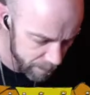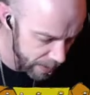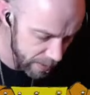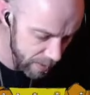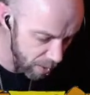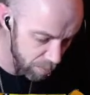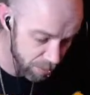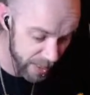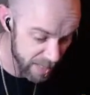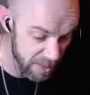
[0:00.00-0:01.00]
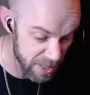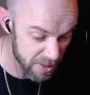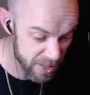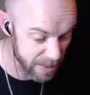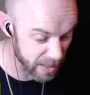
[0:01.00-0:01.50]
and I'll probably never use
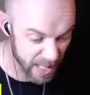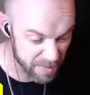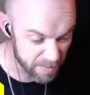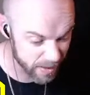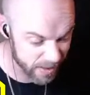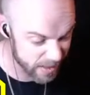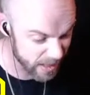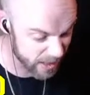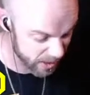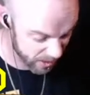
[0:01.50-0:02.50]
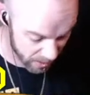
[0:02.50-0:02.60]
him in game because they're just